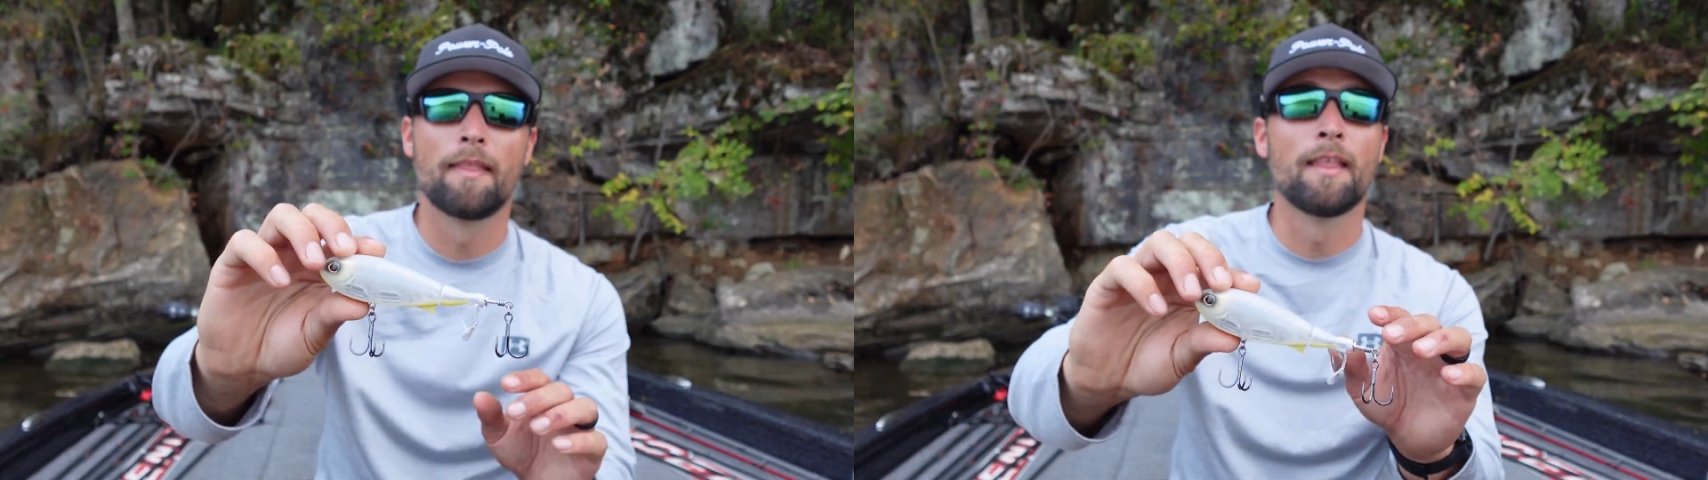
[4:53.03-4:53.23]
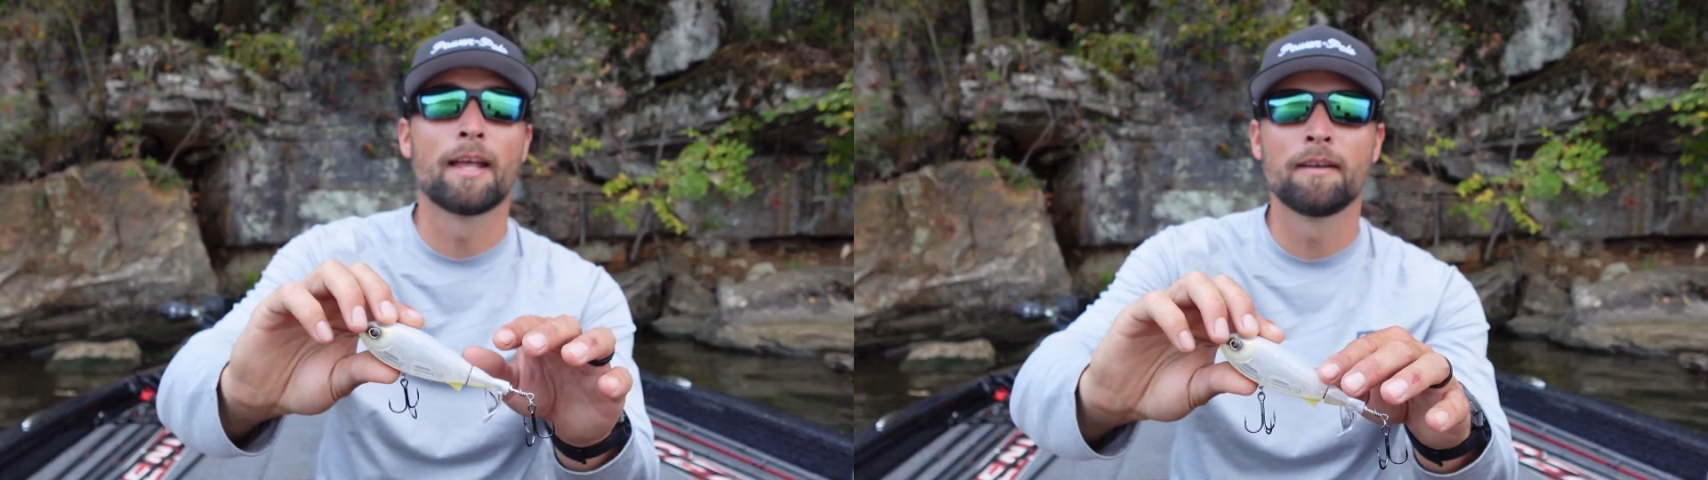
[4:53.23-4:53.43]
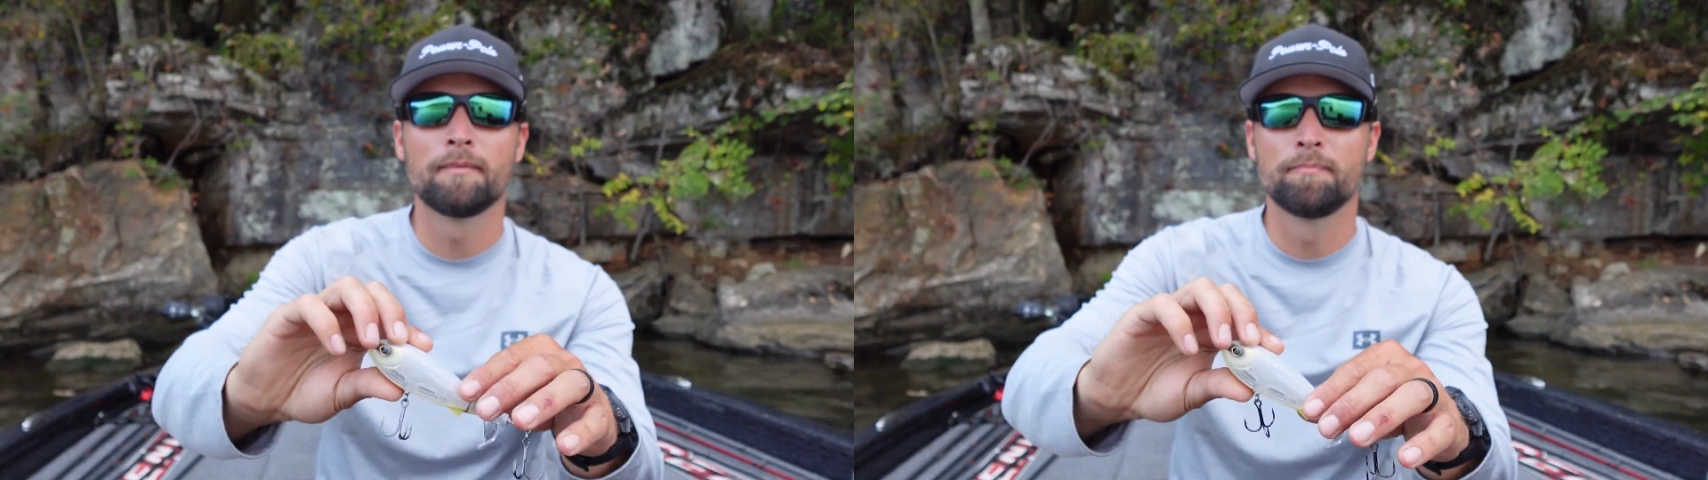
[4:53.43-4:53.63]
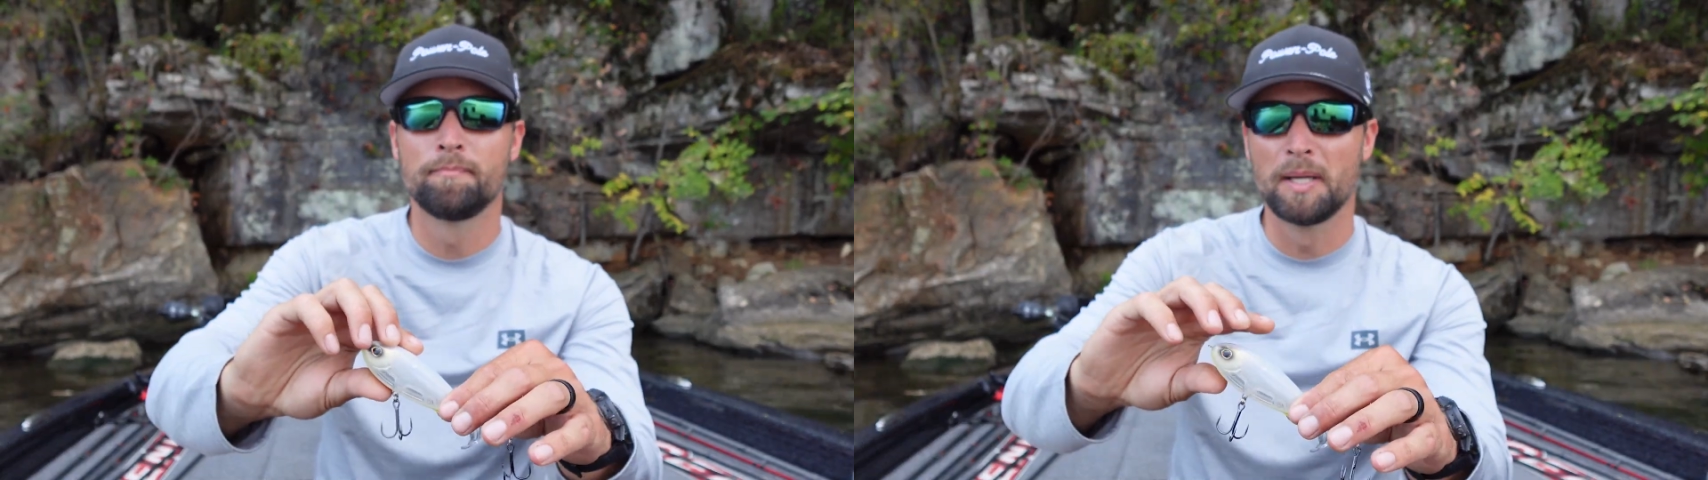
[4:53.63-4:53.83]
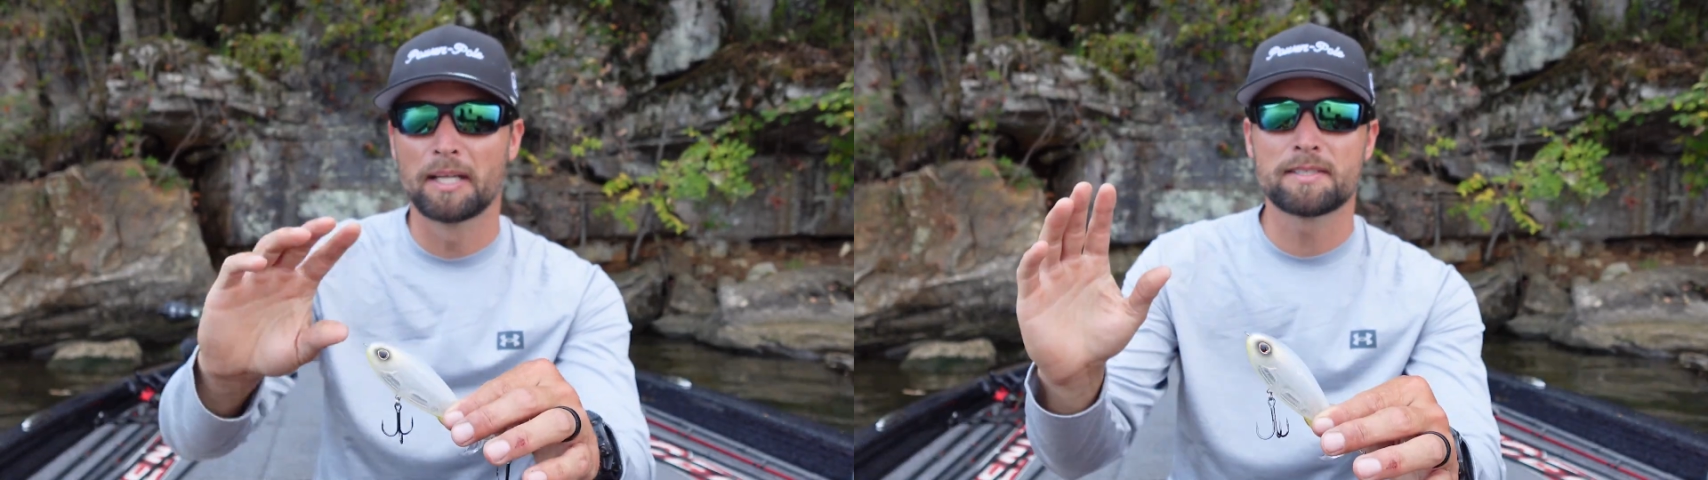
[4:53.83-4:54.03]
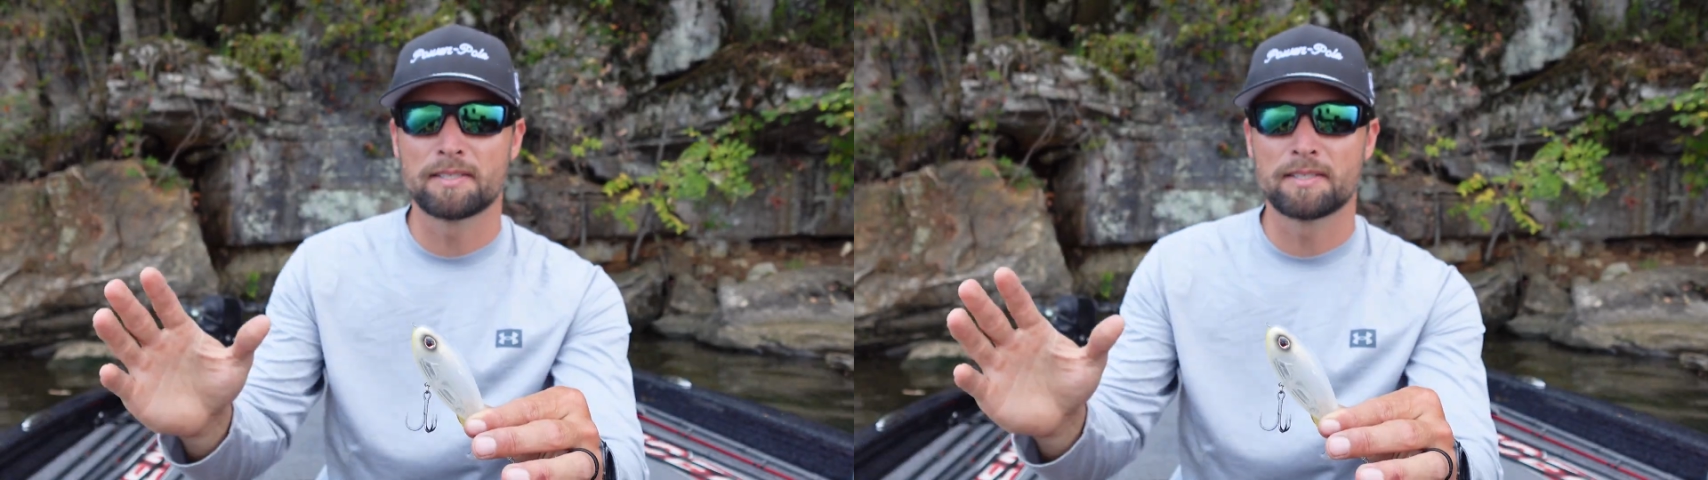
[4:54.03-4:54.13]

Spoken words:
And then biggest